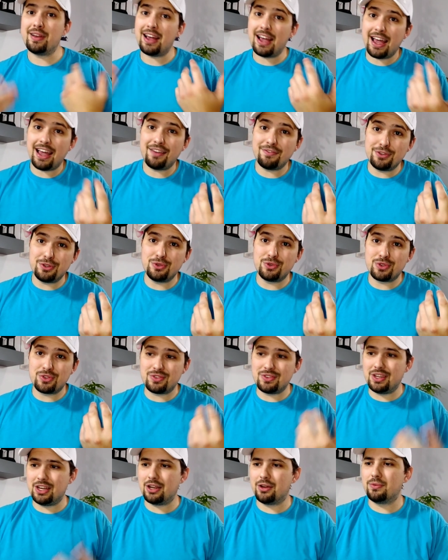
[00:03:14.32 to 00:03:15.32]
but I have
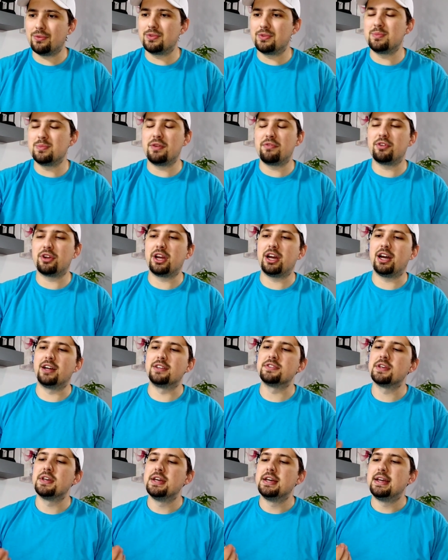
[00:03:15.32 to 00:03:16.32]
used, you know, some different
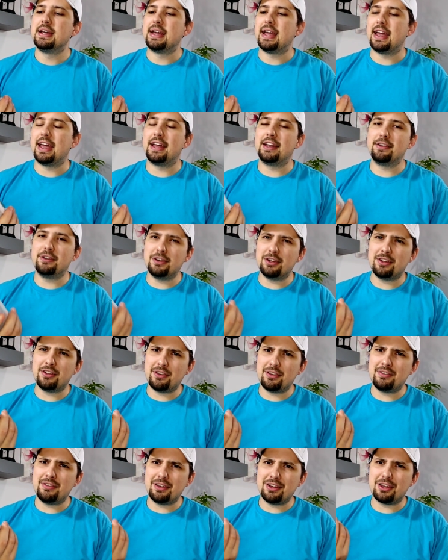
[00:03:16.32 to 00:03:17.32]
kinds, and a
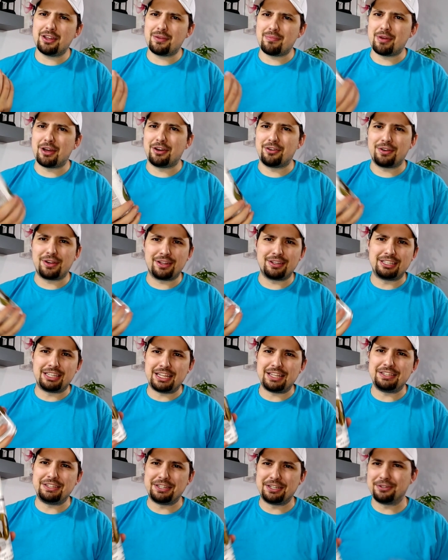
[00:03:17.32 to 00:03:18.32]
good, a good amount, I,
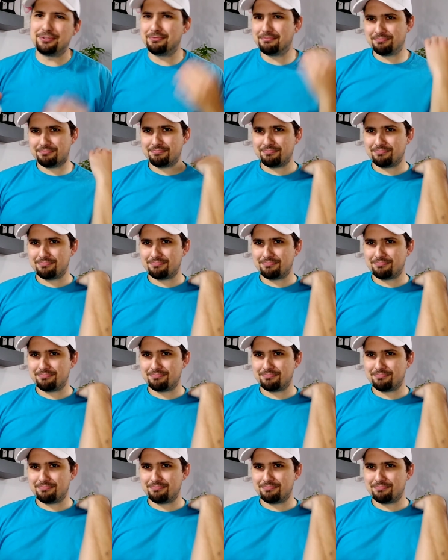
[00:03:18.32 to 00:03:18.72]
you know,